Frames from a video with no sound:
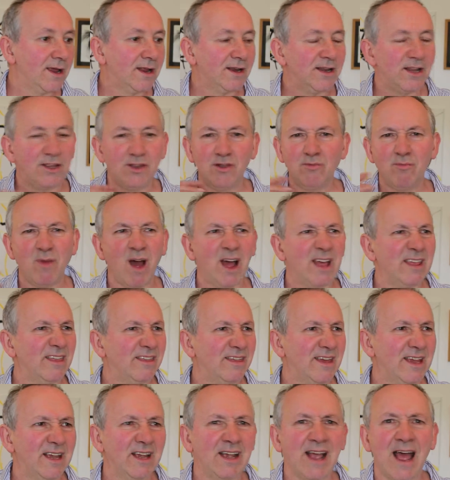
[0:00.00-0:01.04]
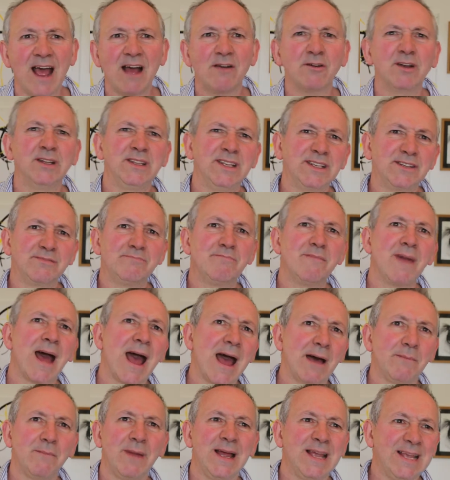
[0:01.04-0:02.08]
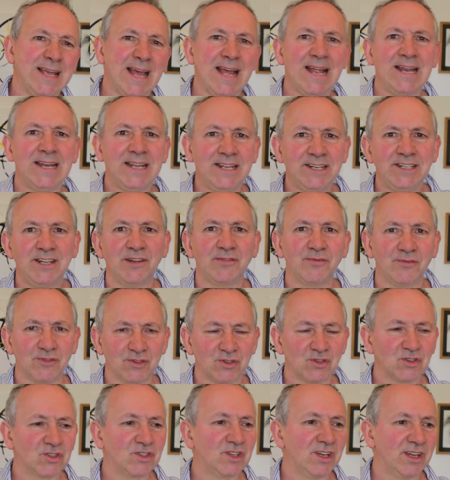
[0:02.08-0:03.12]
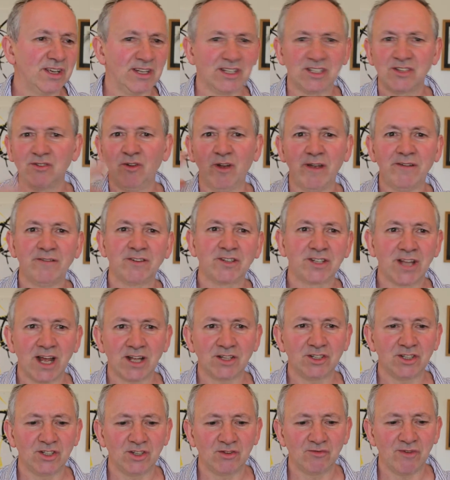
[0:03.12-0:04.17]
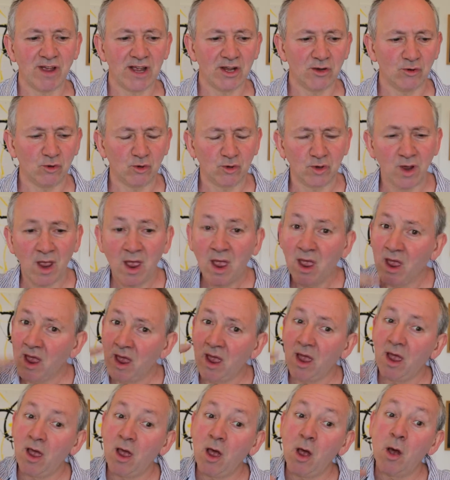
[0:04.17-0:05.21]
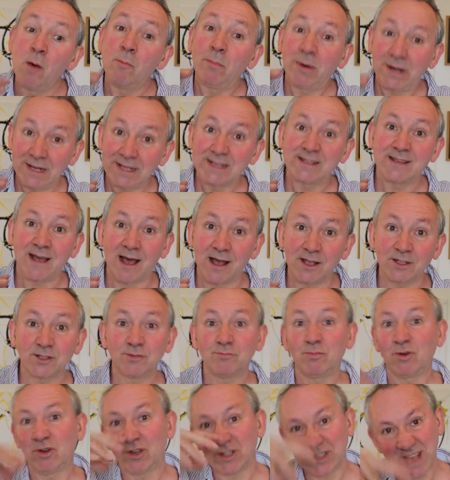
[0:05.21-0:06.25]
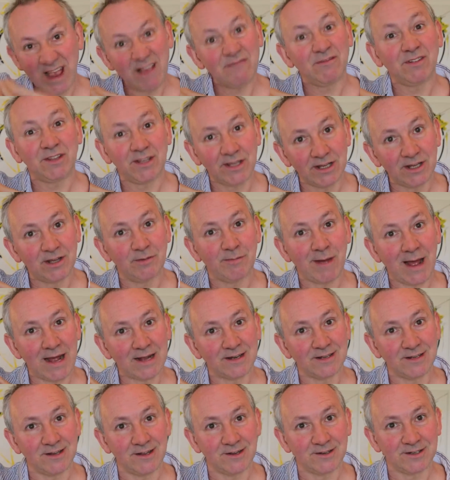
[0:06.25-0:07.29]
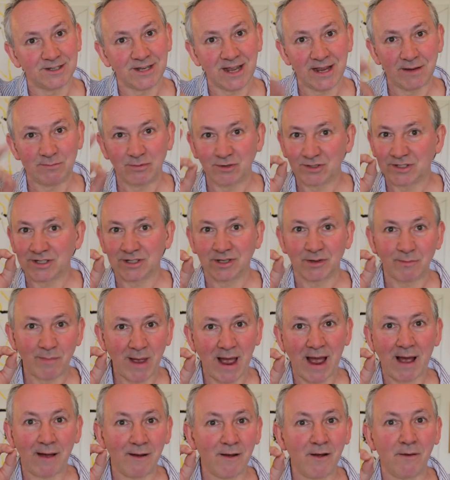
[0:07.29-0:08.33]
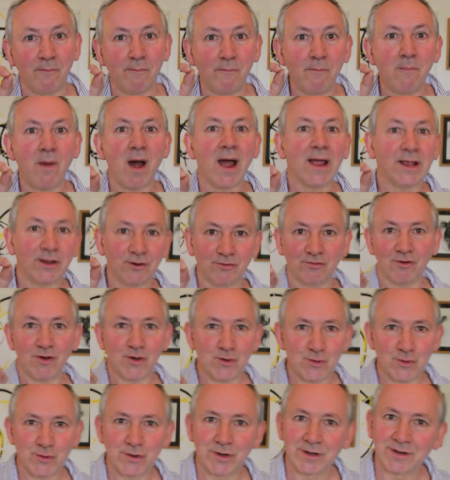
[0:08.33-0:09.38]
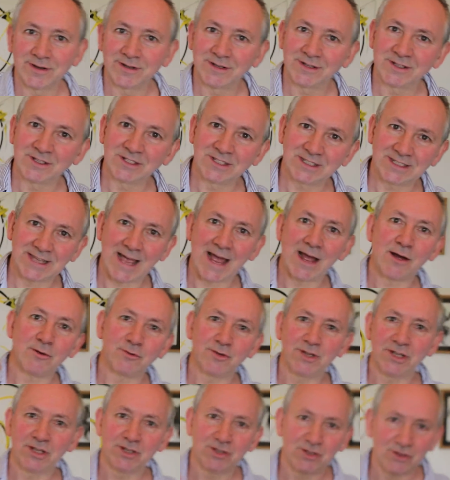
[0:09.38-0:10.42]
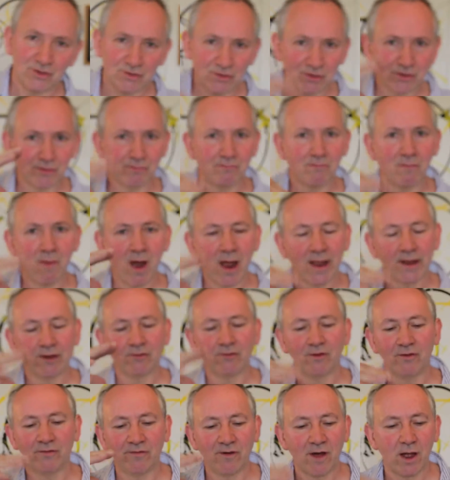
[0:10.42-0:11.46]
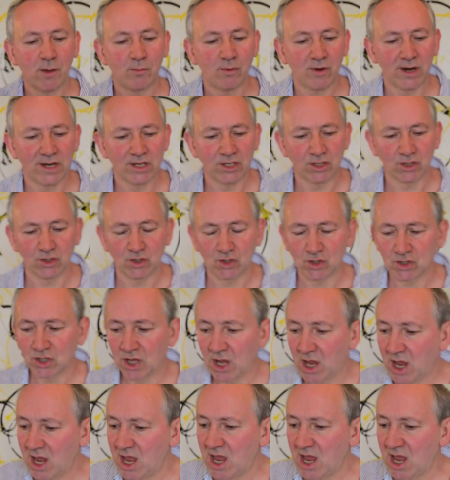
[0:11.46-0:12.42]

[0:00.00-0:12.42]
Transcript: Now you might think, how can this mat make any difference? It's not even touching the record. But it does, because everything about turntables is about micro sound issues and micro vibrations.